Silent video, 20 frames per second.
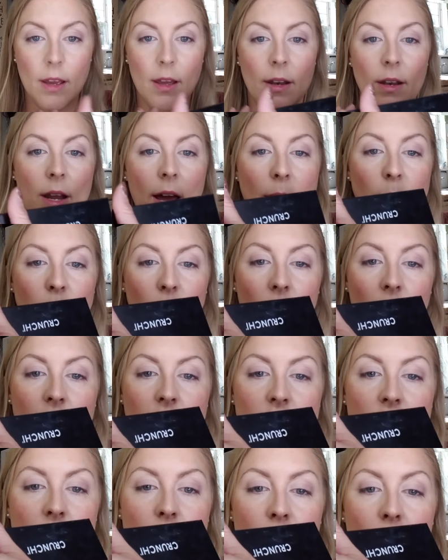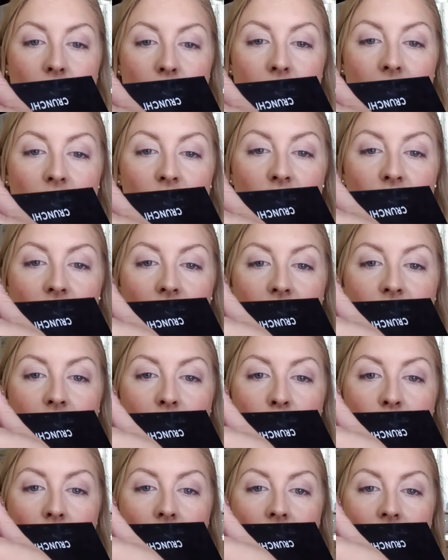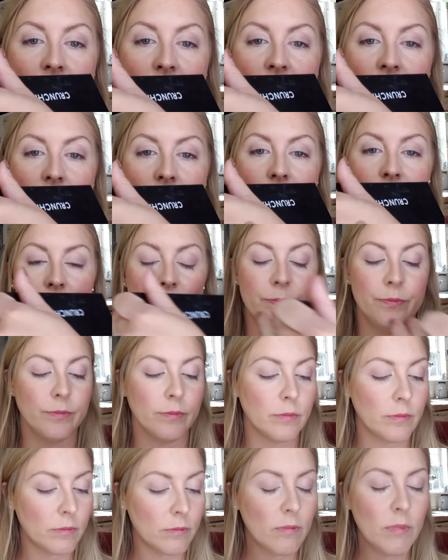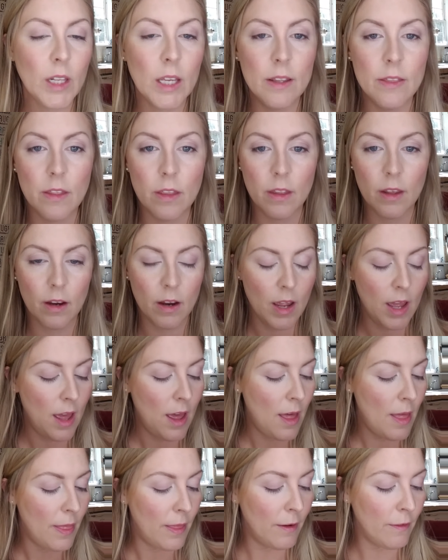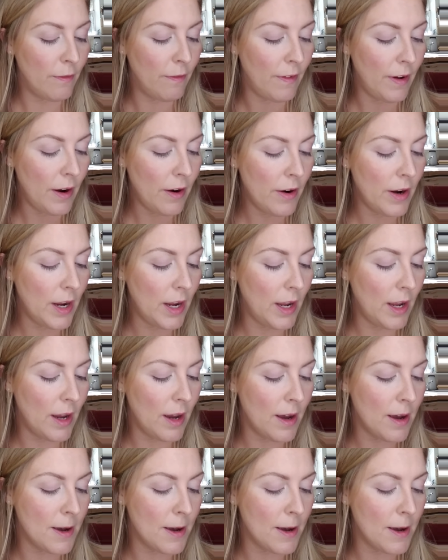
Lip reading: 9 brush, my big fluffy brush, and they're very